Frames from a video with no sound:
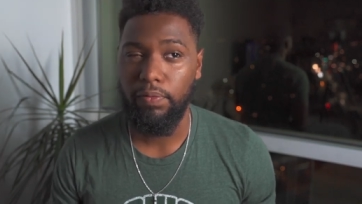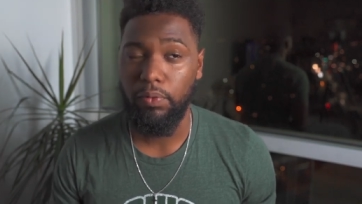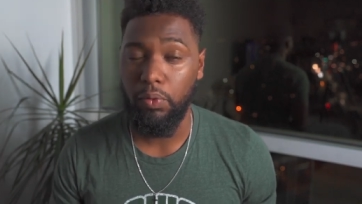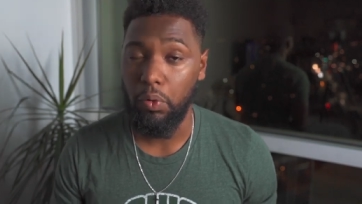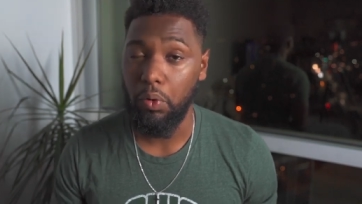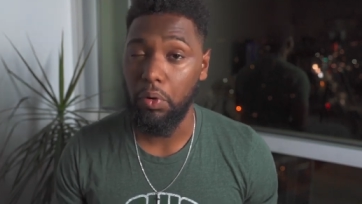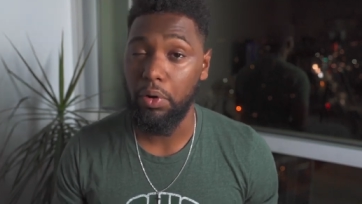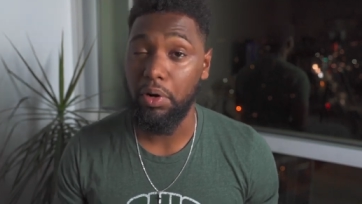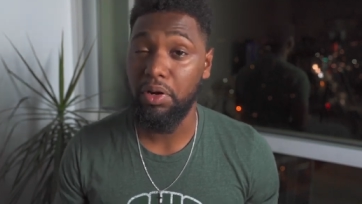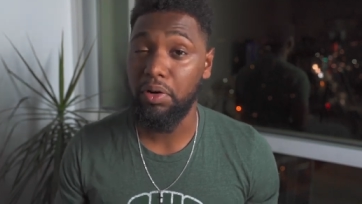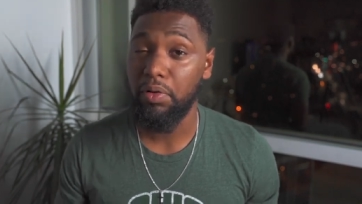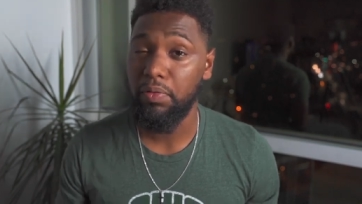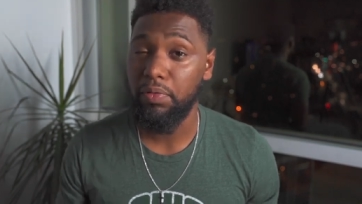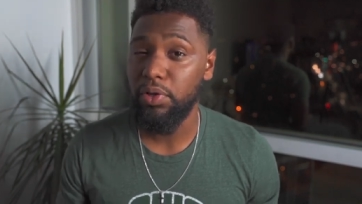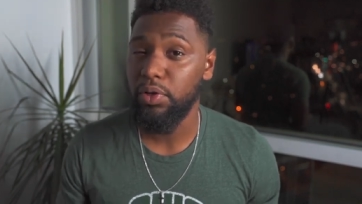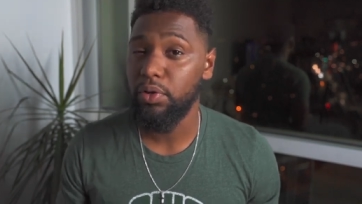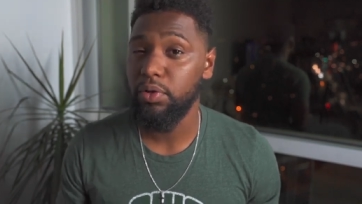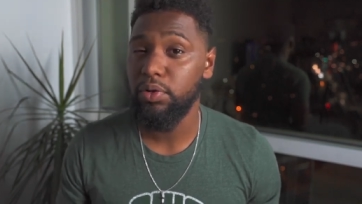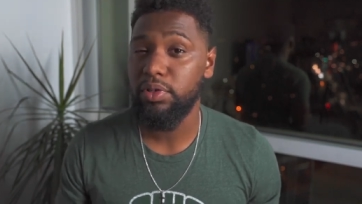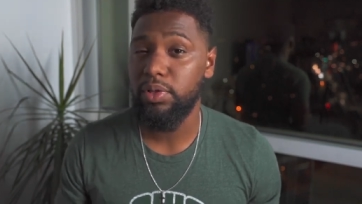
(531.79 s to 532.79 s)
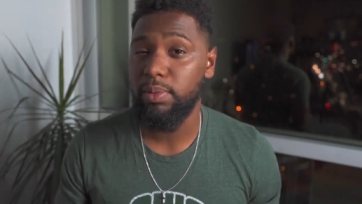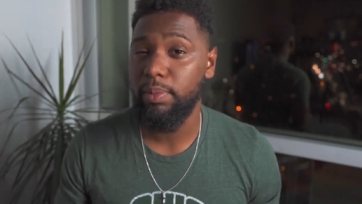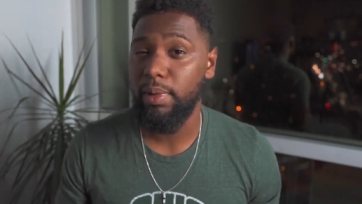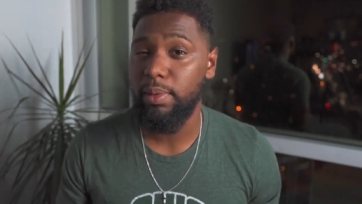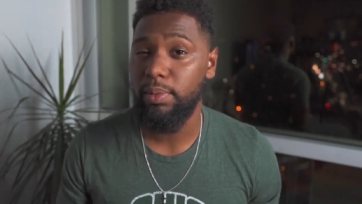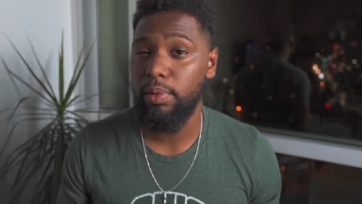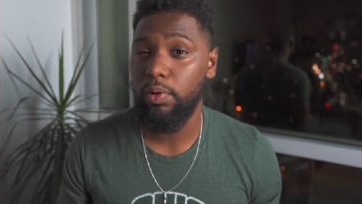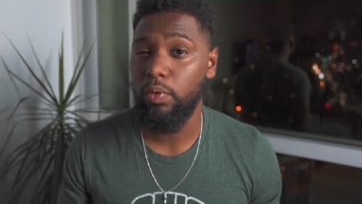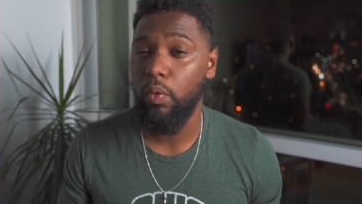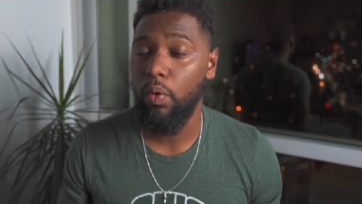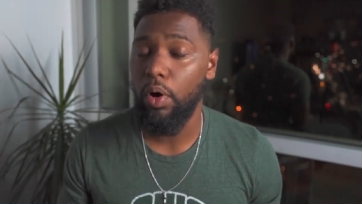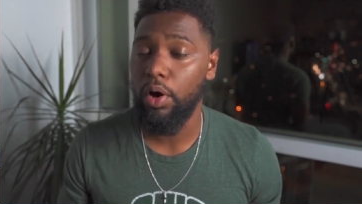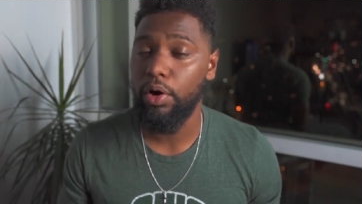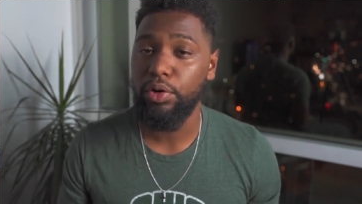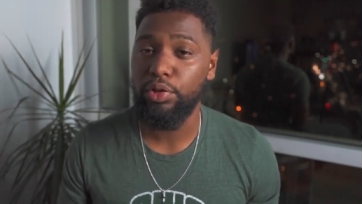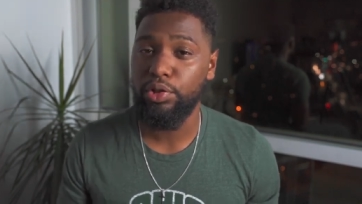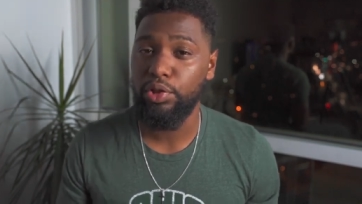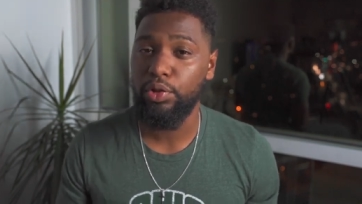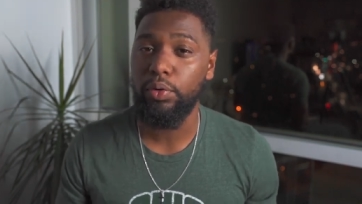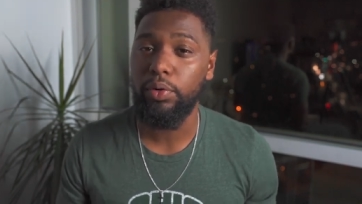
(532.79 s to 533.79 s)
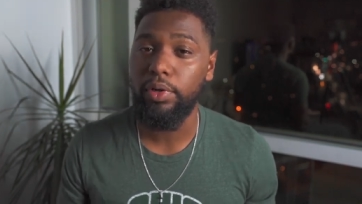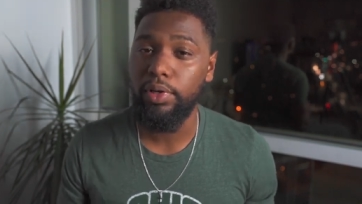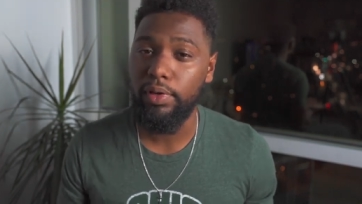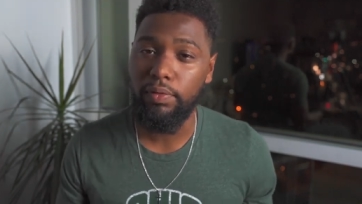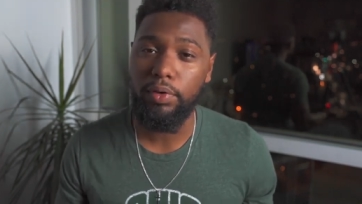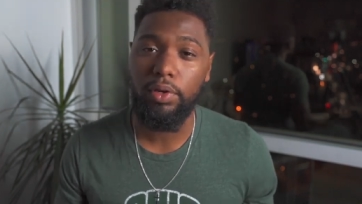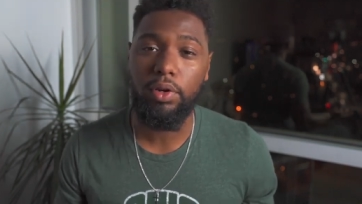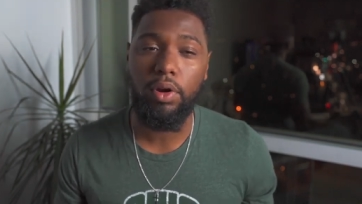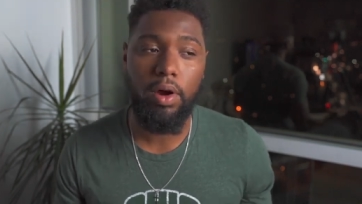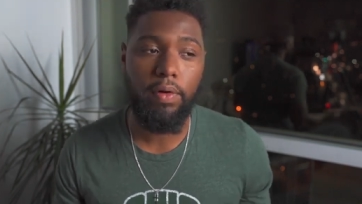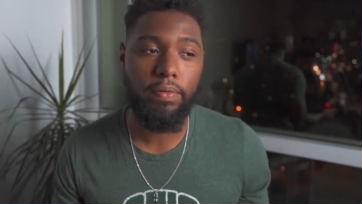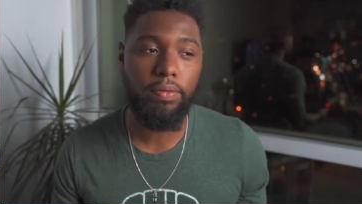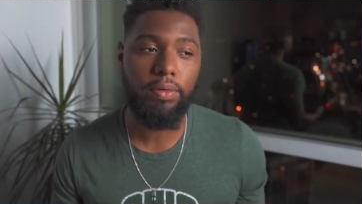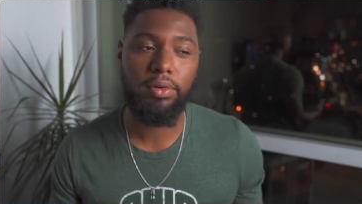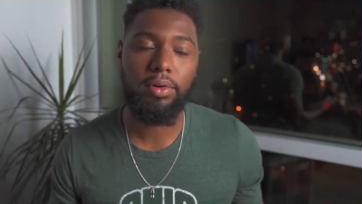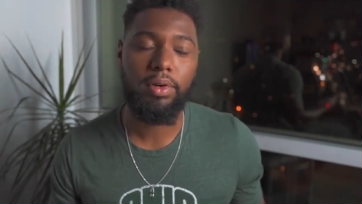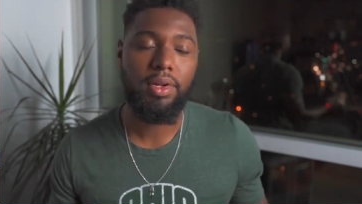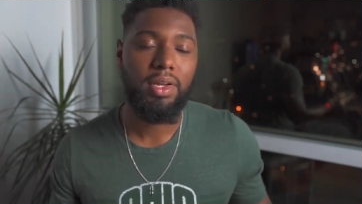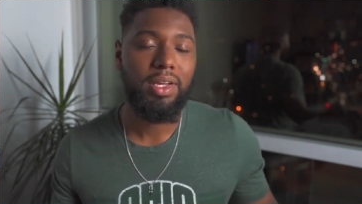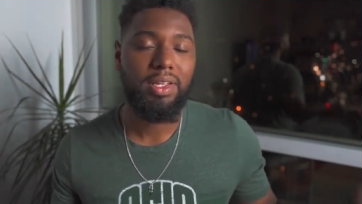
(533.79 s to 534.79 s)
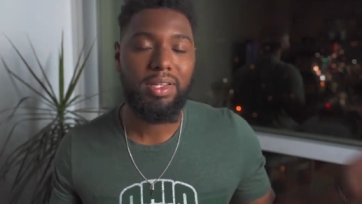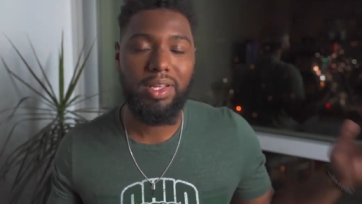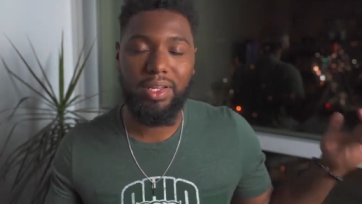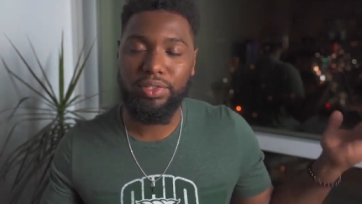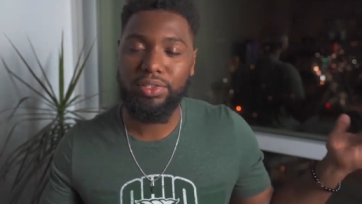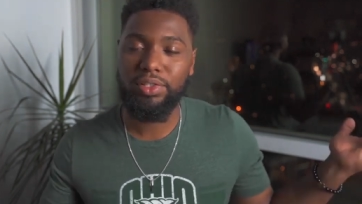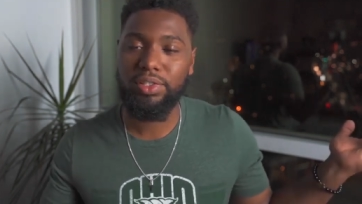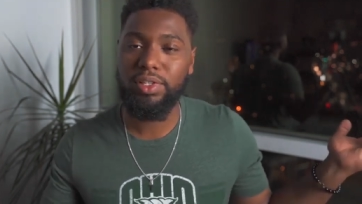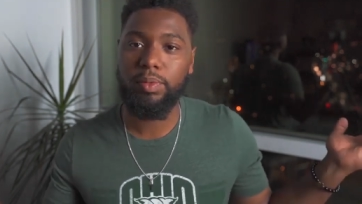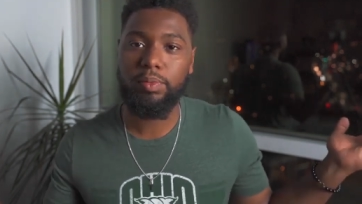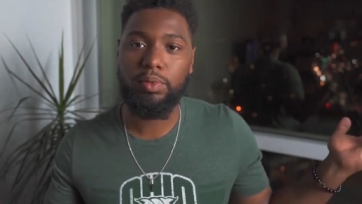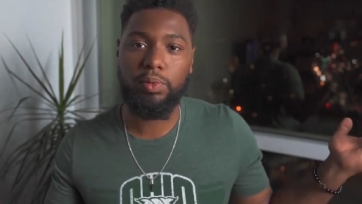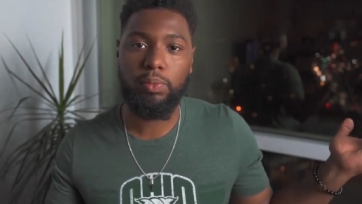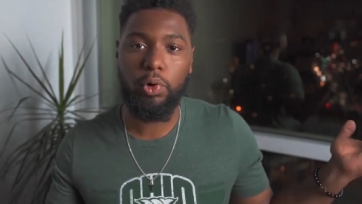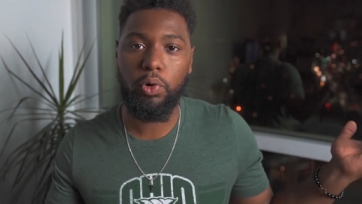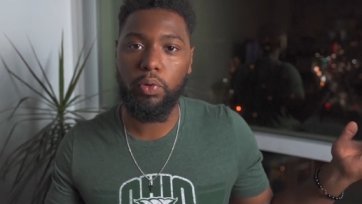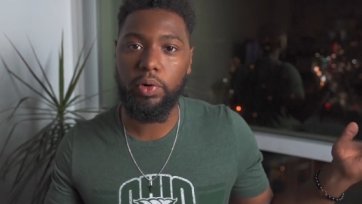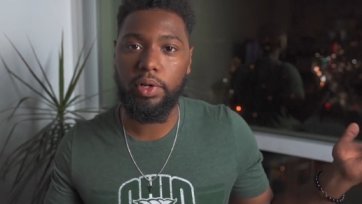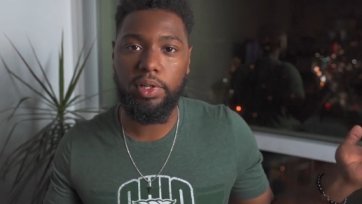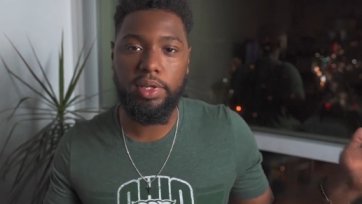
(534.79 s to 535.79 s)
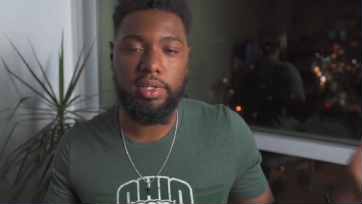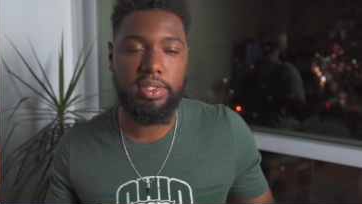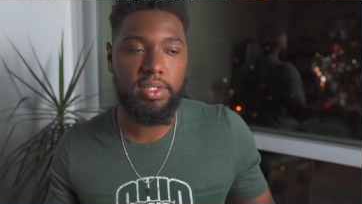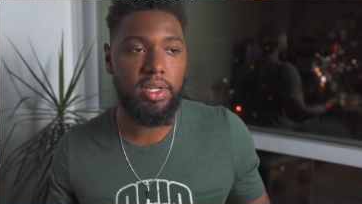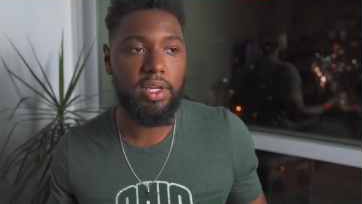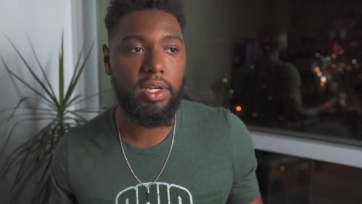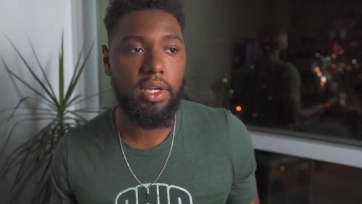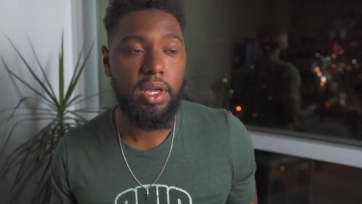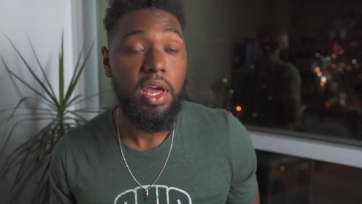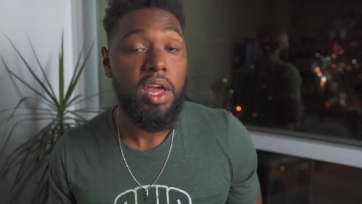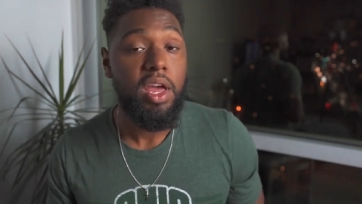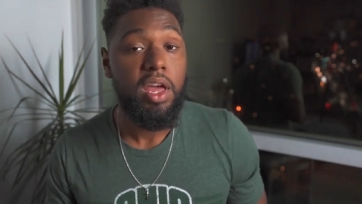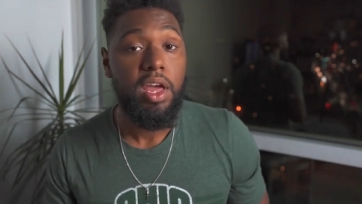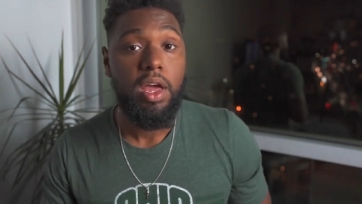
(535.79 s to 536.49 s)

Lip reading: four interviews and maybe one or two will give you an offer. That just seems more realistic.